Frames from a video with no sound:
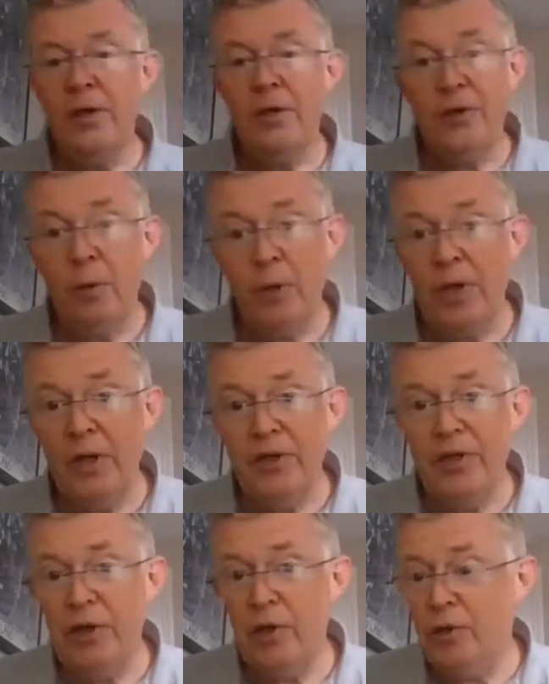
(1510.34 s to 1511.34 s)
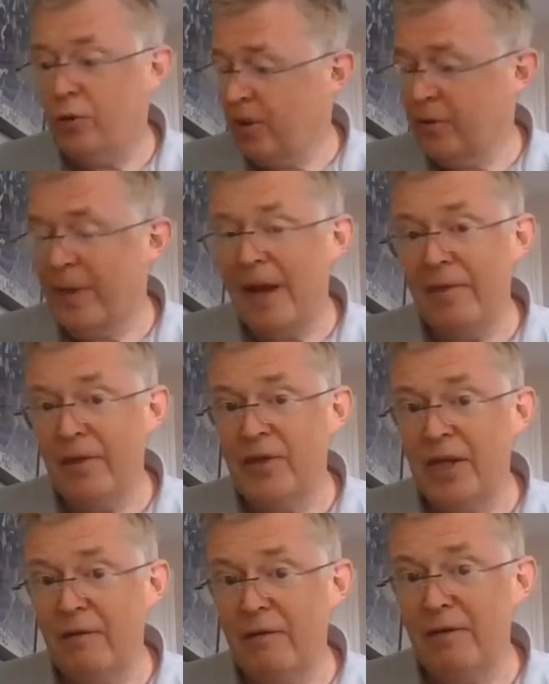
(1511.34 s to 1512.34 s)
So we're continuing to expand the
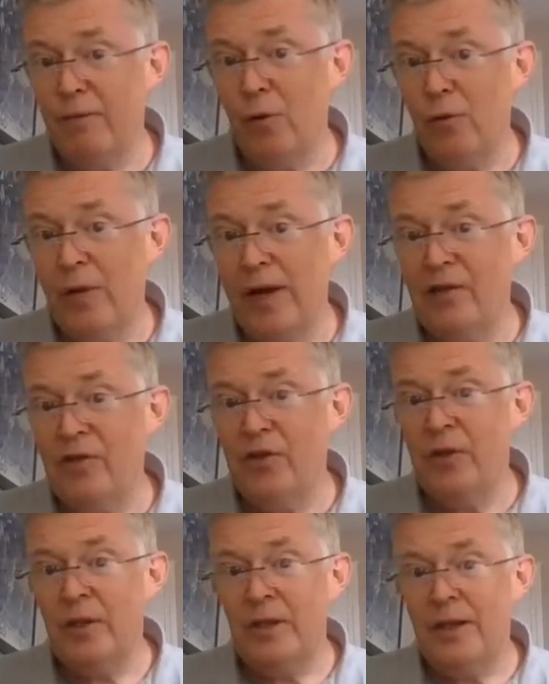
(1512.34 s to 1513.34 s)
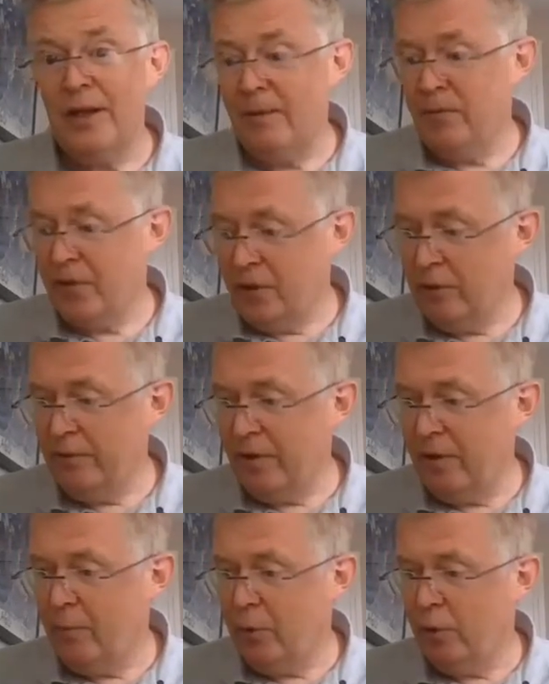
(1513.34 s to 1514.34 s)
TRV4 range. Still
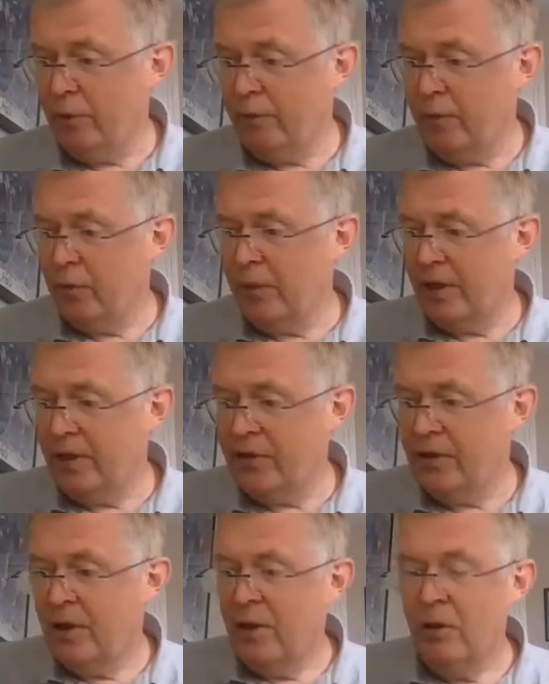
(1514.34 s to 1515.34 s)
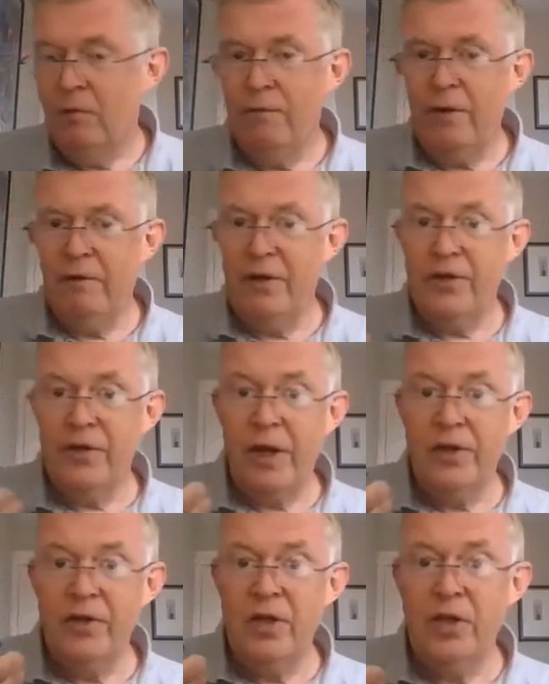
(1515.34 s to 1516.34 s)
very important for us. Very
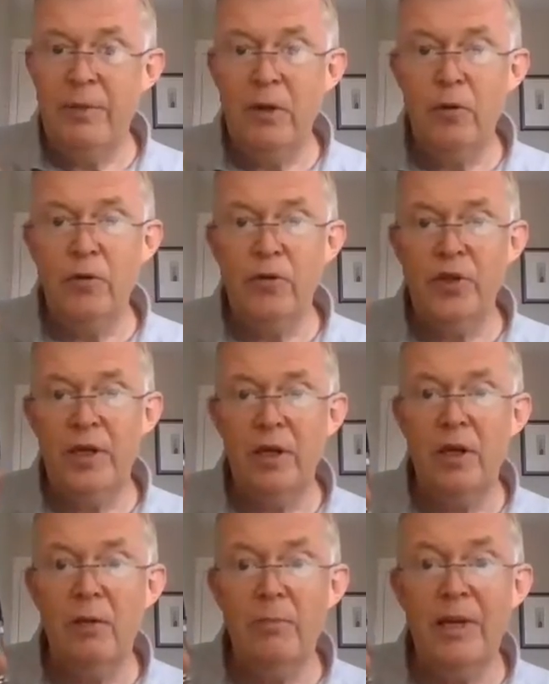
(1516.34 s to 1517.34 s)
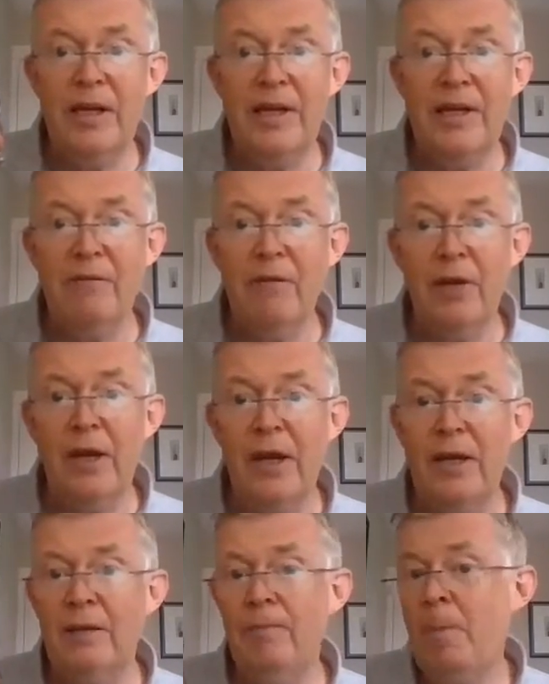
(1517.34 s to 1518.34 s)
excited to be launching a completely different
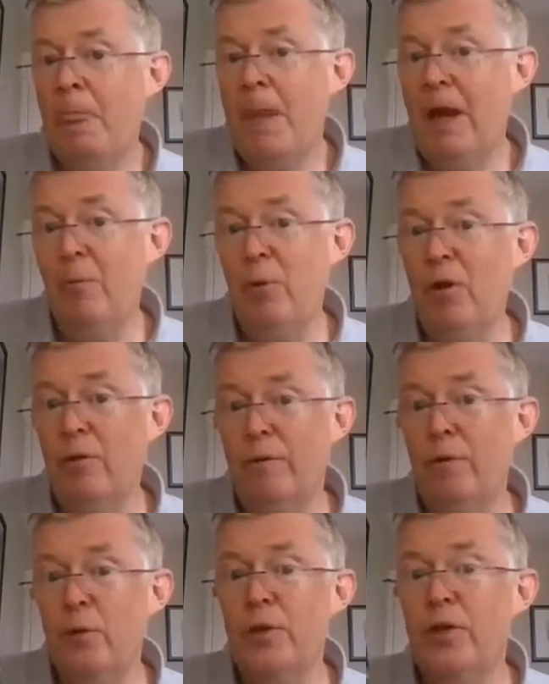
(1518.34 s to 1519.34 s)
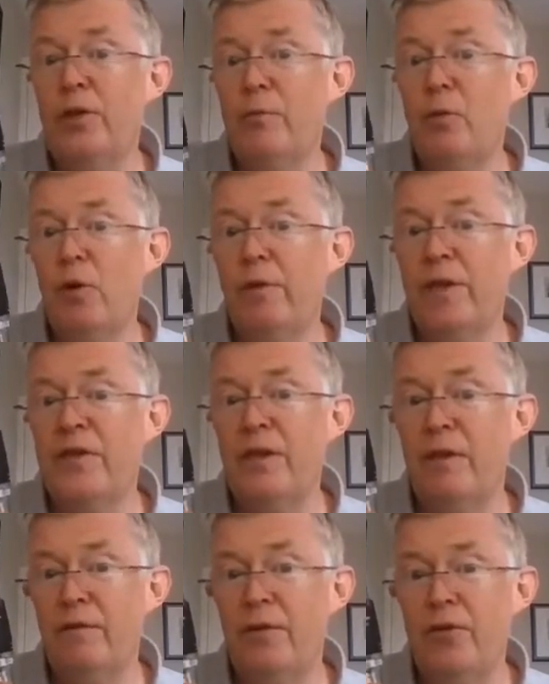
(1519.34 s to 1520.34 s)
color, and we look forward to do more of this
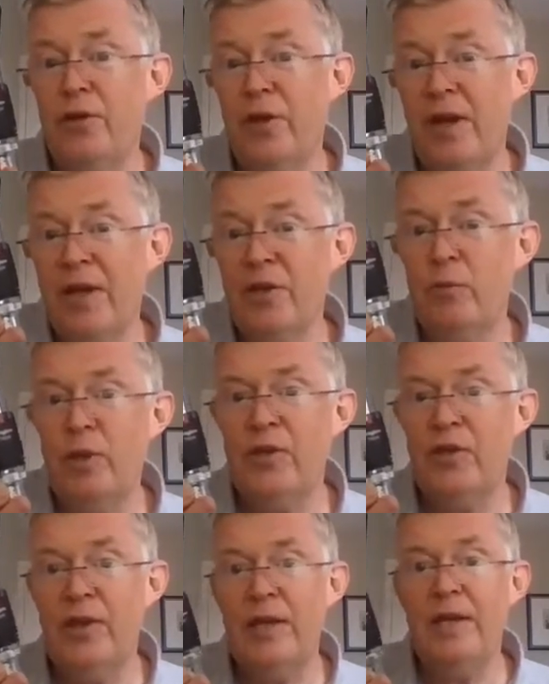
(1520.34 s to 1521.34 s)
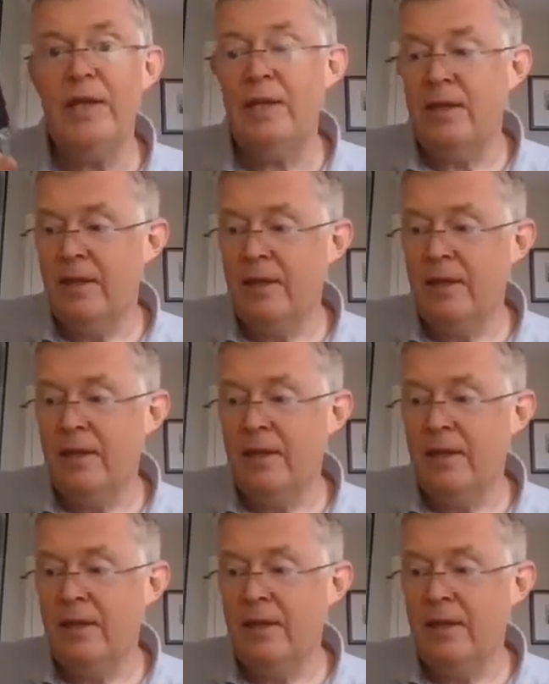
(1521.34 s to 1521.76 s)
in the future as we see